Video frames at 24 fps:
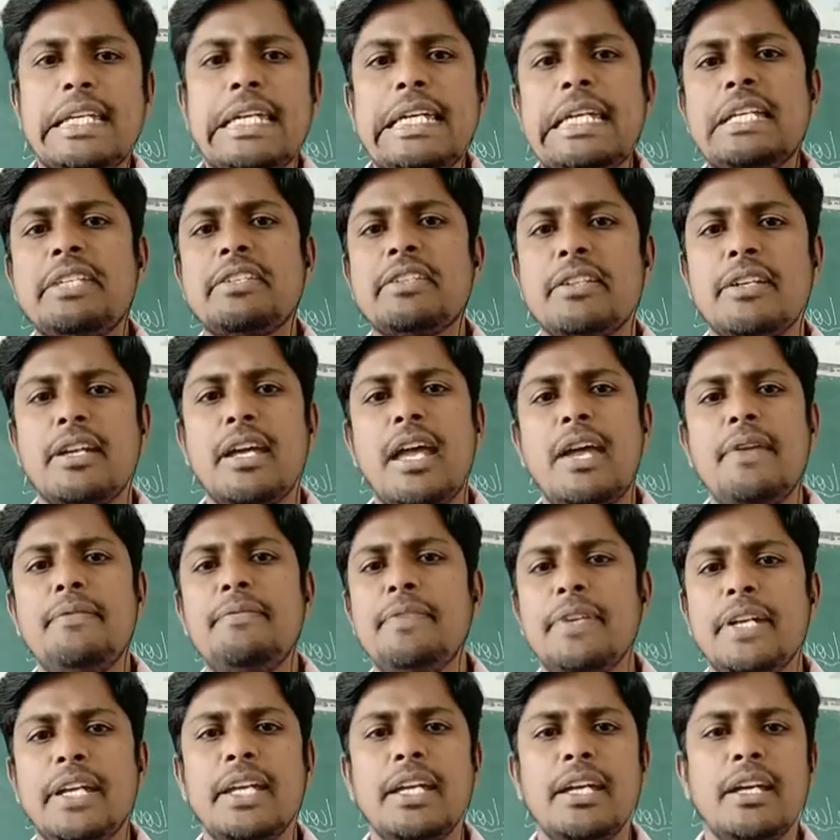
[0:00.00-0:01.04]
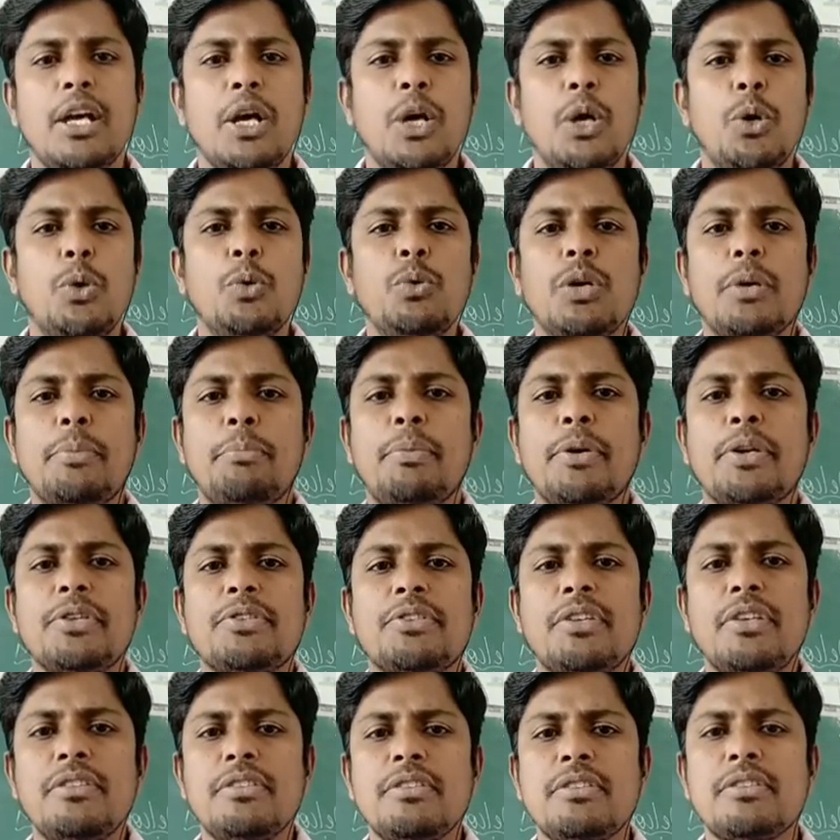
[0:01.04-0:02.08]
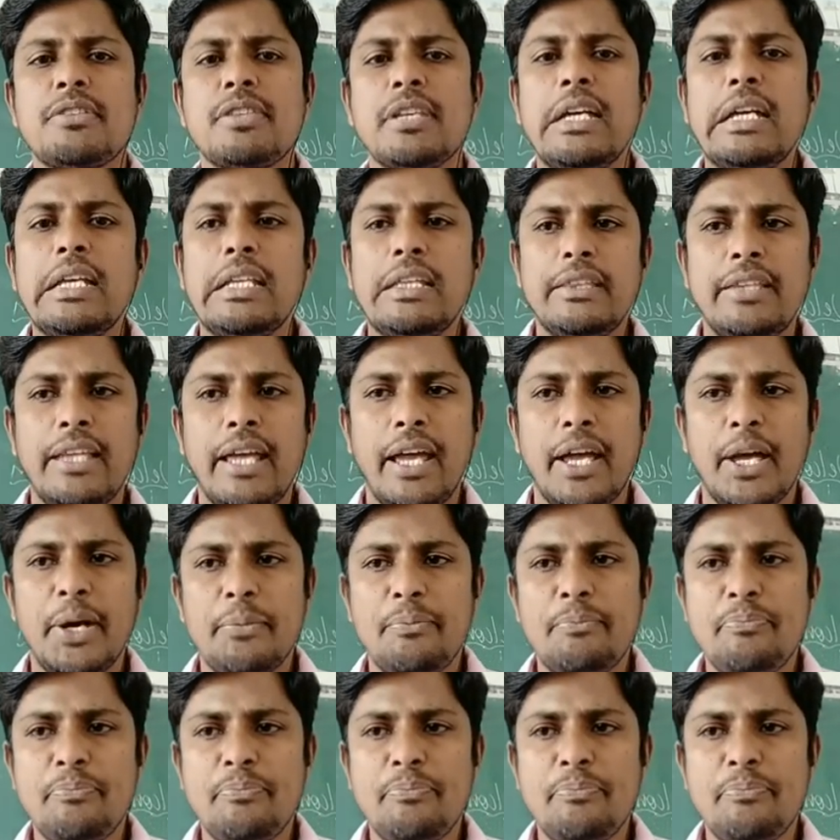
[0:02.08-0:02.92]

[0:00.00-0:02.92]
each and every who are present there.